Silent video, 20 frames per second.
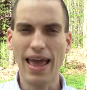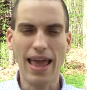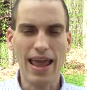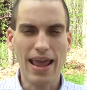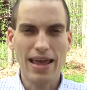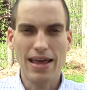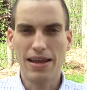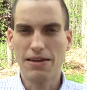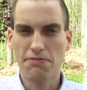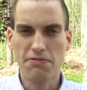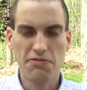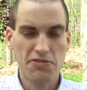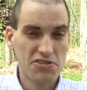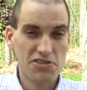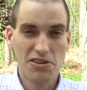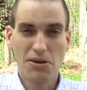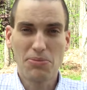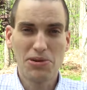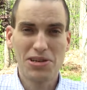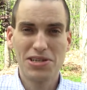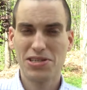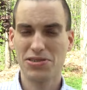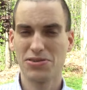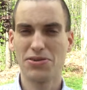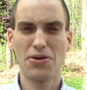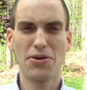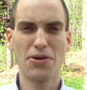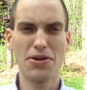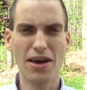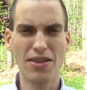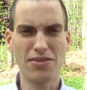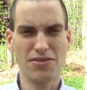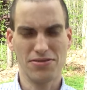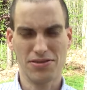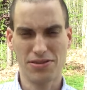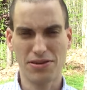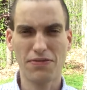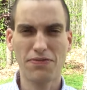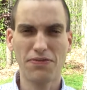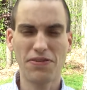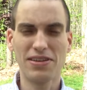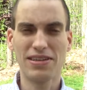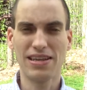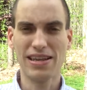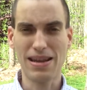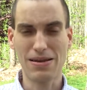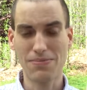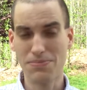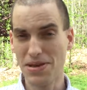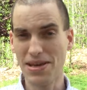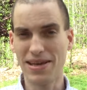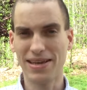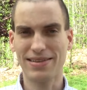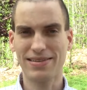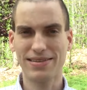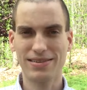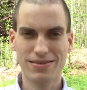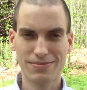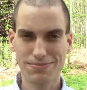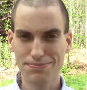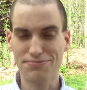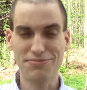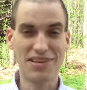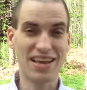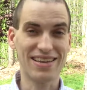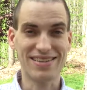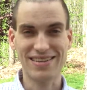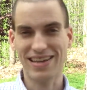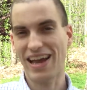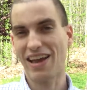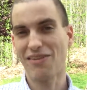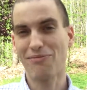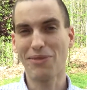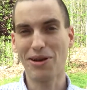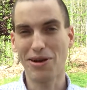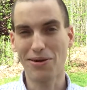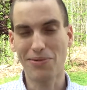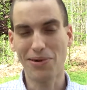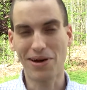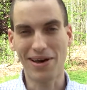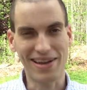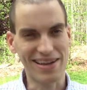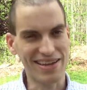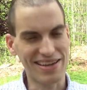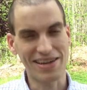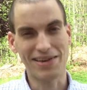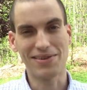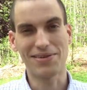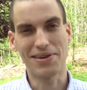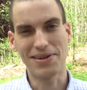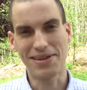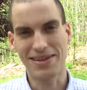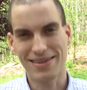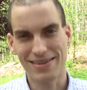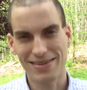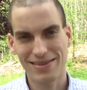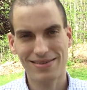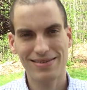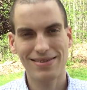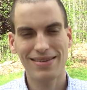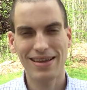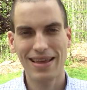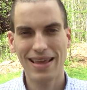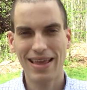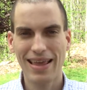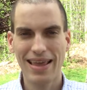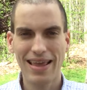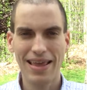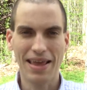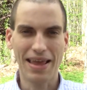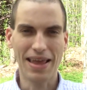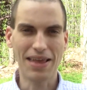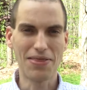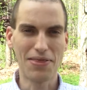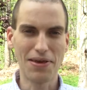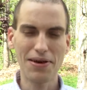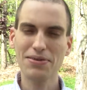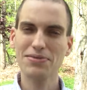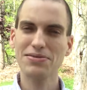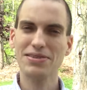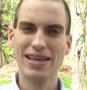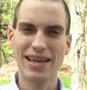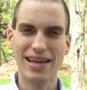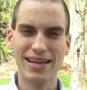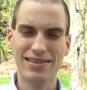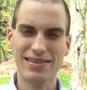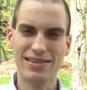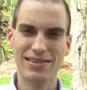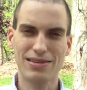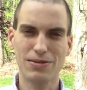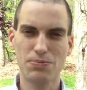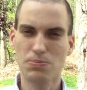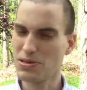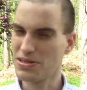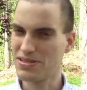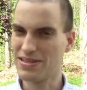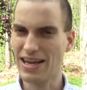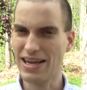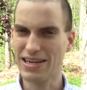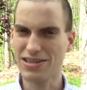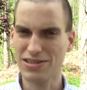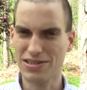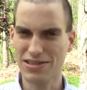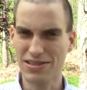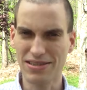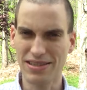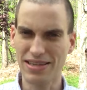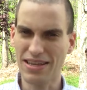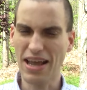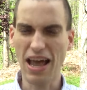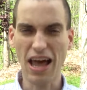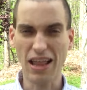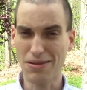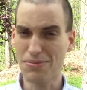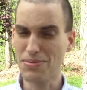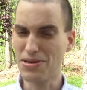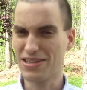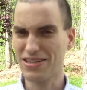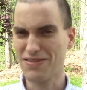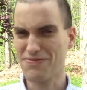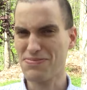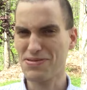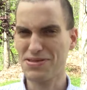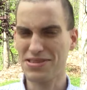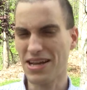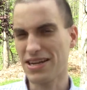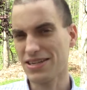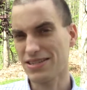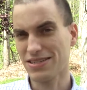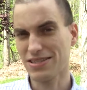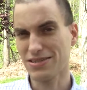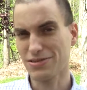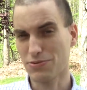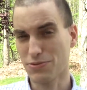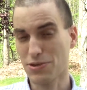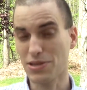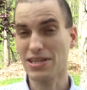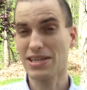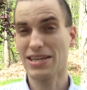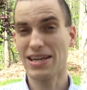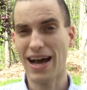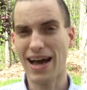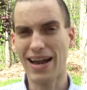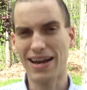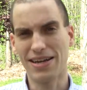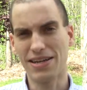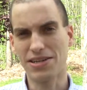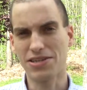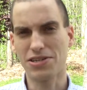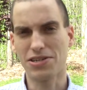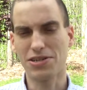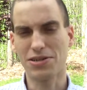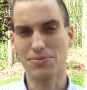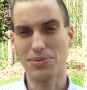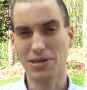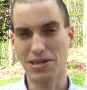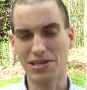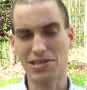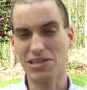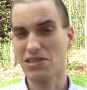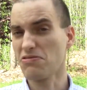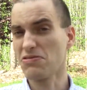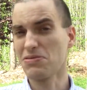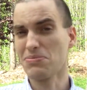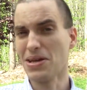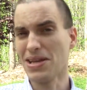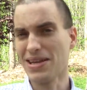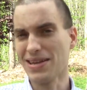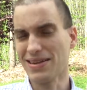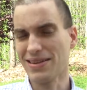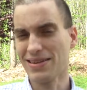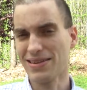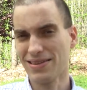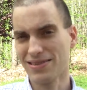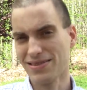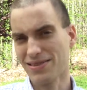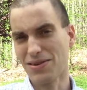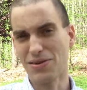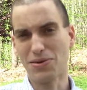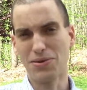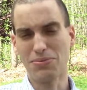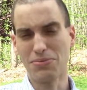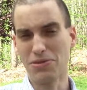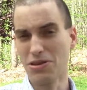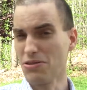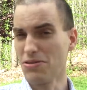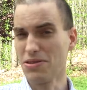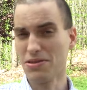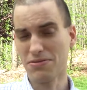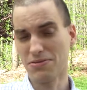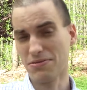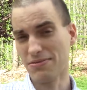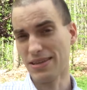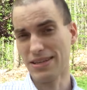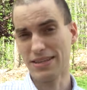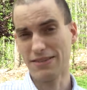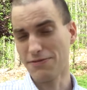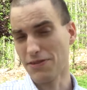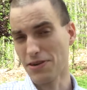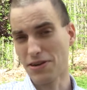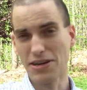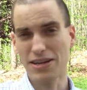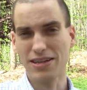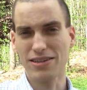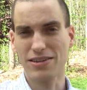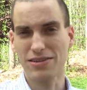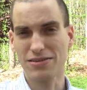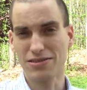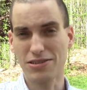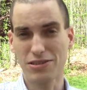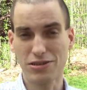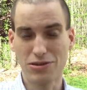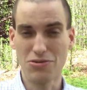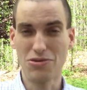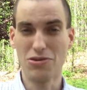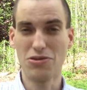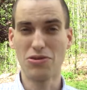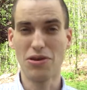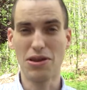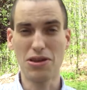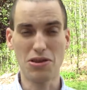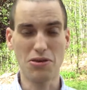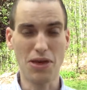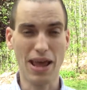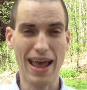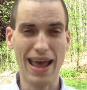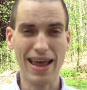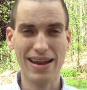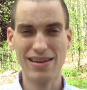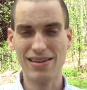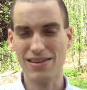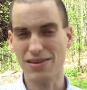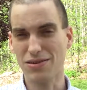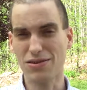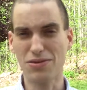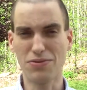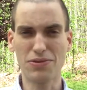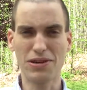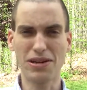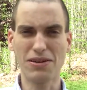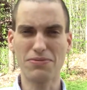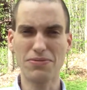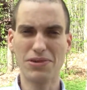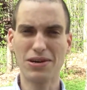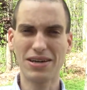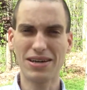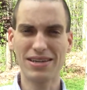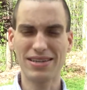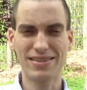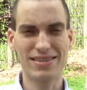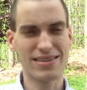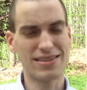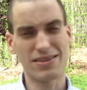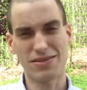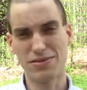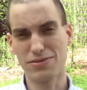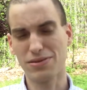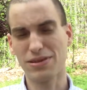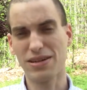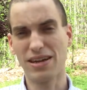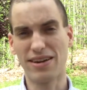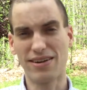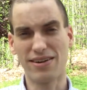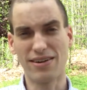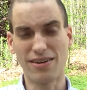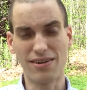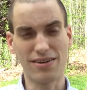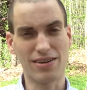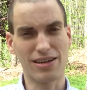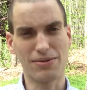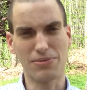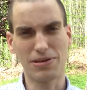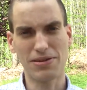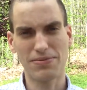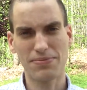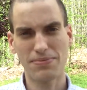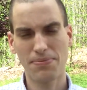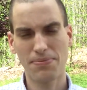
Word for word: and for some reason or another, the defendant admits, yes, I have marijuana, here it is. In those cases, possession, the element of possession is really not an issue because you've admitted. So it's very clear that you knew you had it, you knew what it was, and there's really not an argument.